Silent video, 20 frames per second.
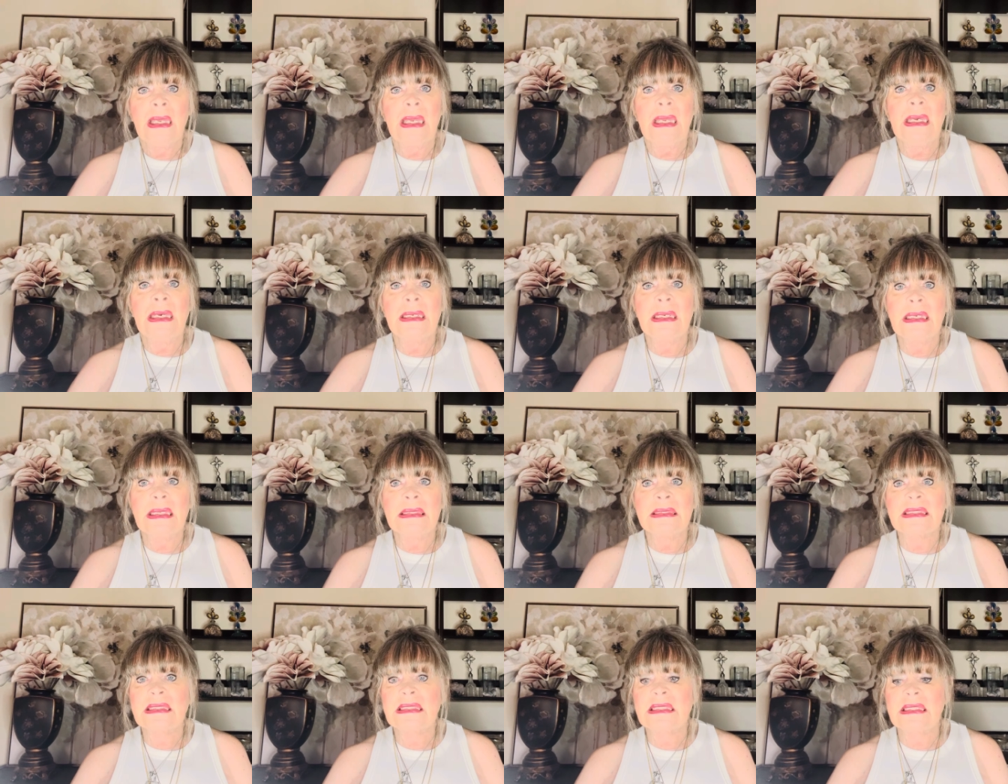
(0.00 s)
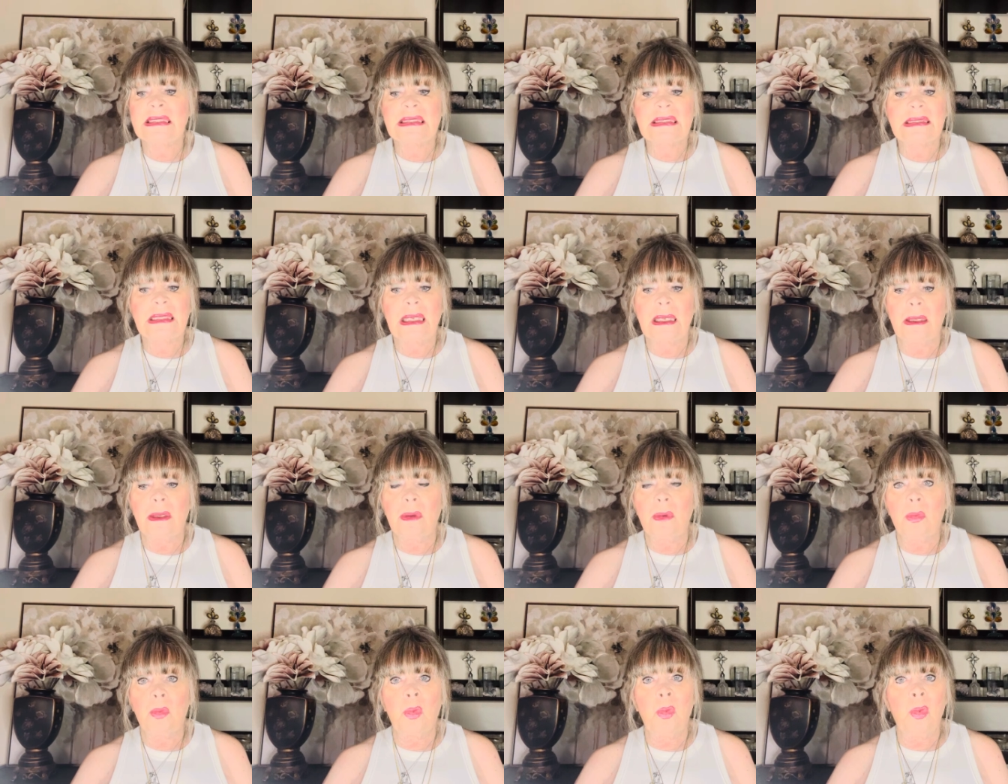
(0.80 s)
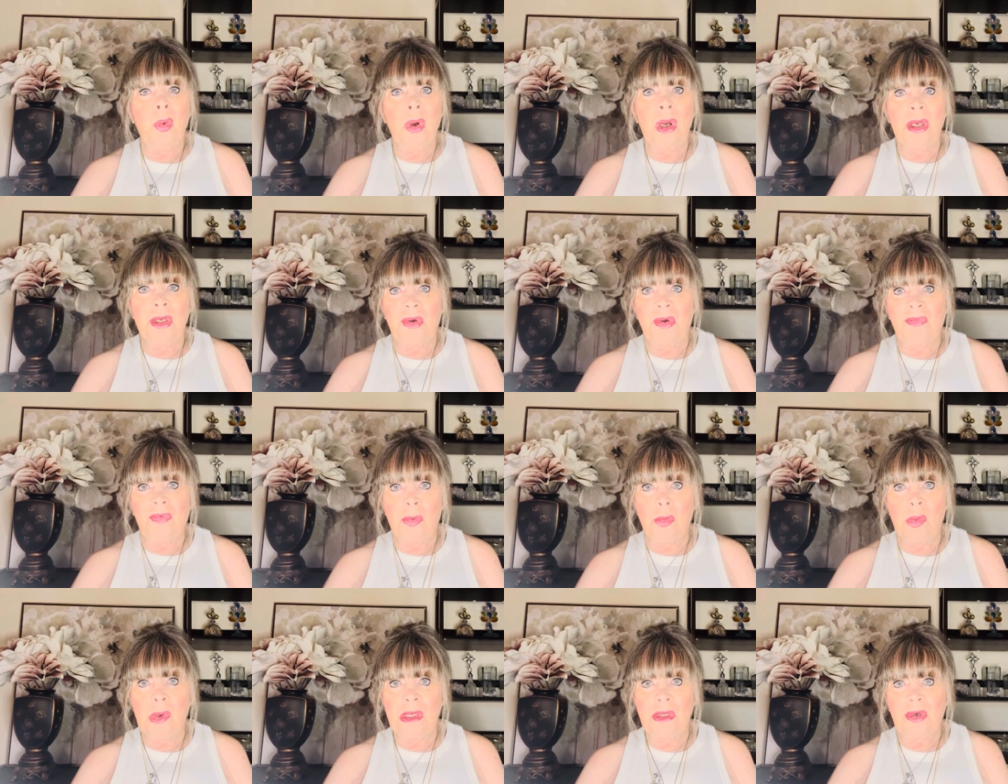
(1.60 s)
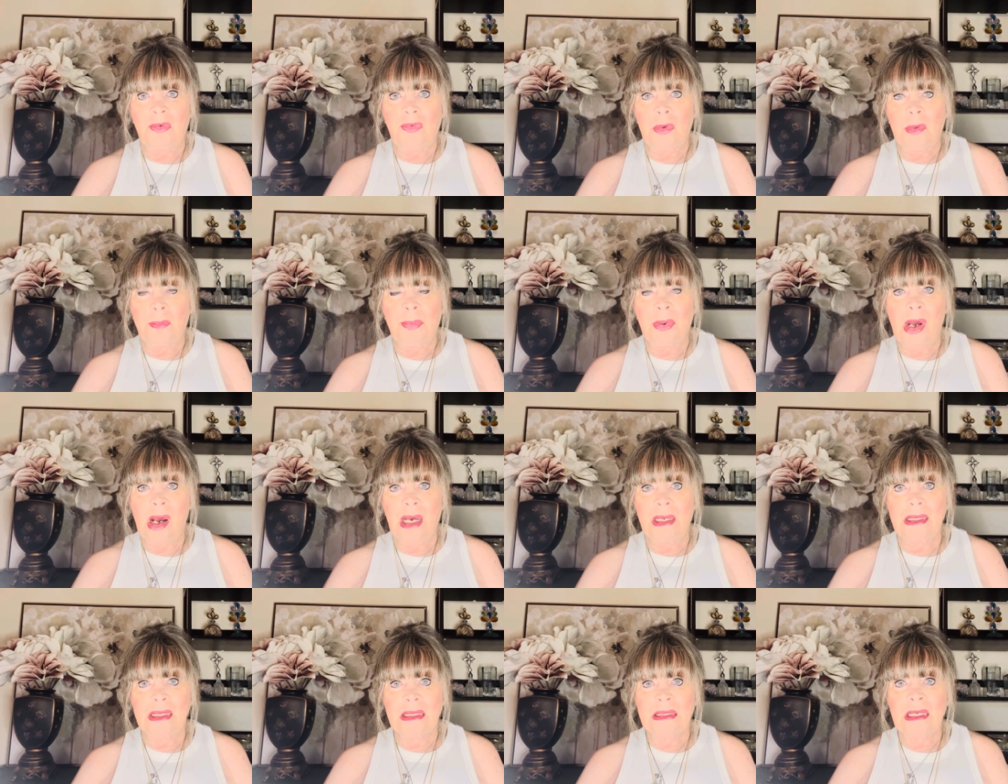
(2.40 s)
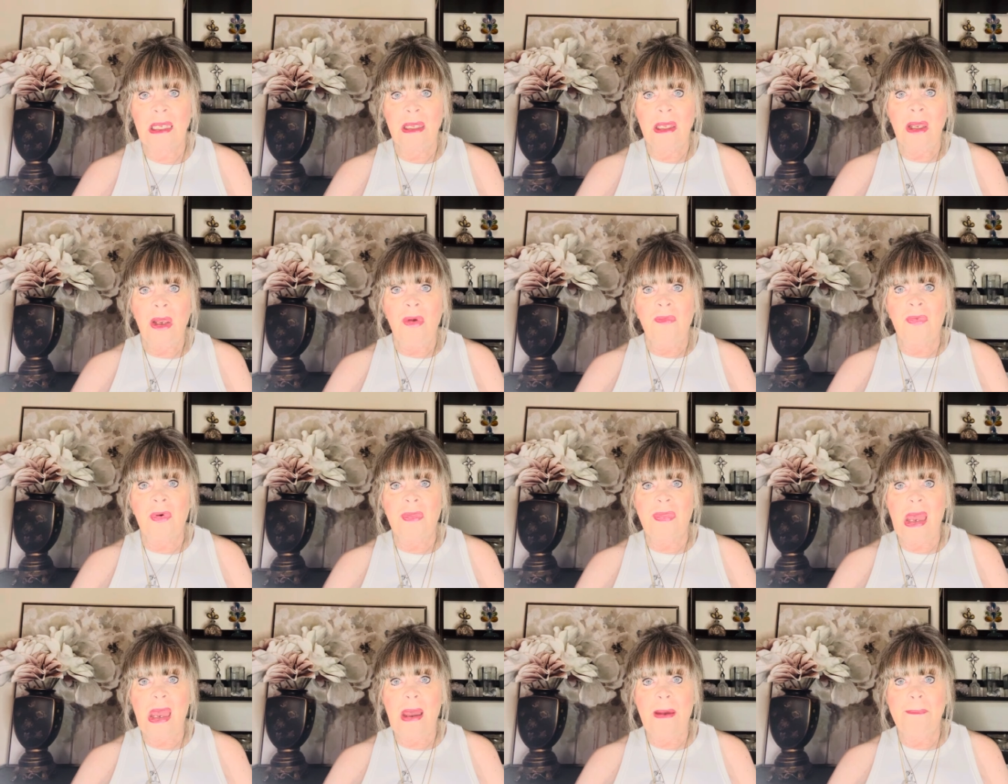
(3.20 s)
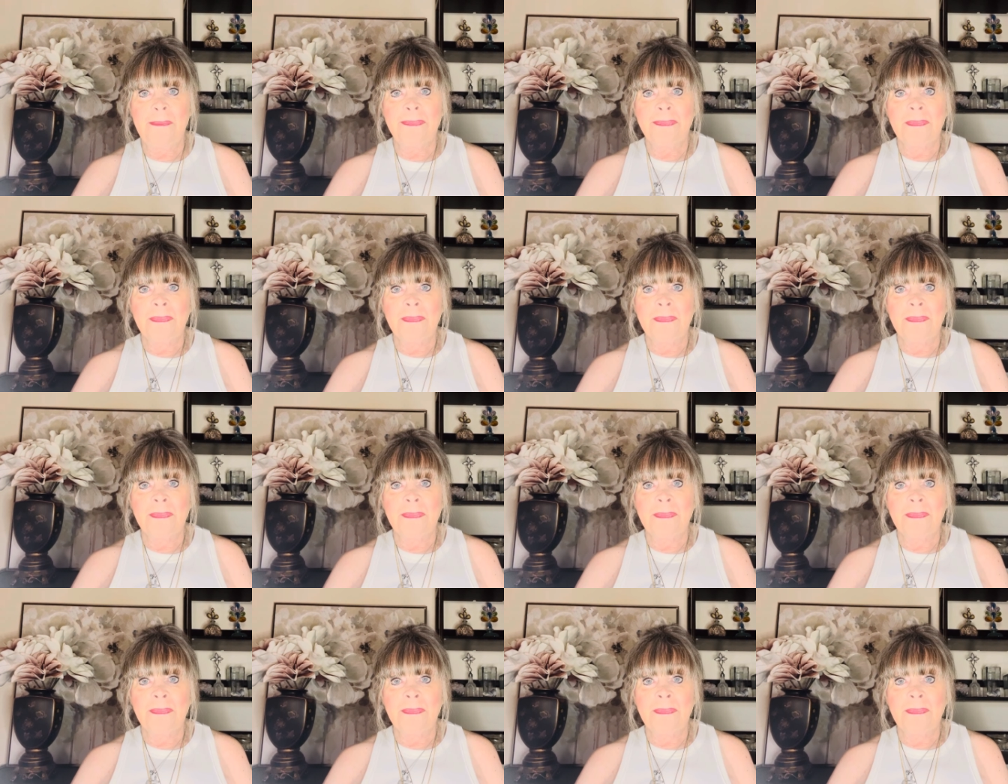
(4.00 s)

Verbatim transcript: And it's just a wonderful, wonderful product for that.